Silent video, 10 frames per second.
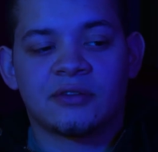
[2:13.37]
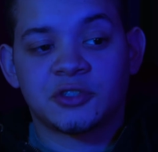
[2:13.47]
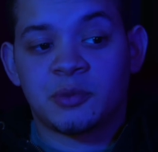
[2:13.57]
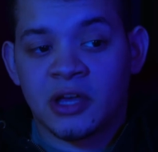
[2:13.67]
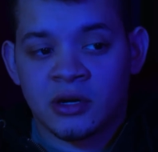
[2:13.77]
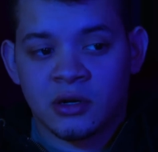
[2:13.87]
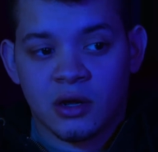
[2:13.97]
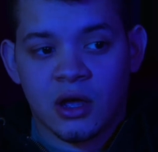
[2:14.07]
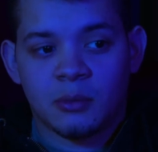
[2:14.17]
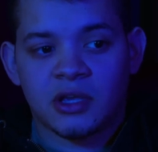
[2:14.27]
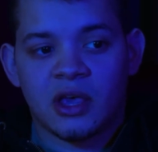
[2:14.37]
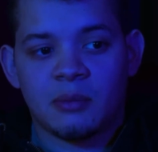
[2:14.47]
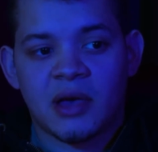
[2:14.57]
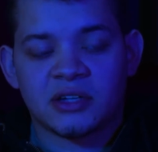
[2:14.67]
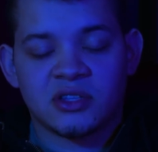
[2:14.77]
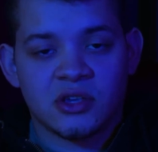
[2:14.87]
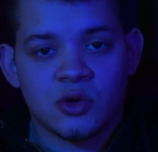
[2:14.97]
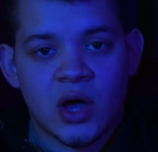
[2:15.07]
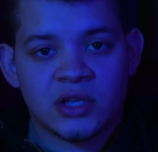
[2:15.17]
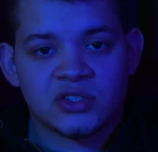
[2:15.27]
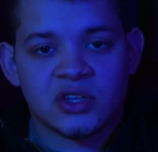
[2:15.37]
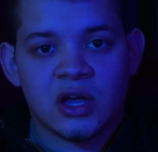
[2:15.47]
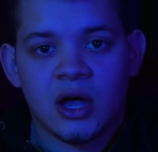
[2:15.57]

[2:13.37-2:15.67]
left Japan and came back to the US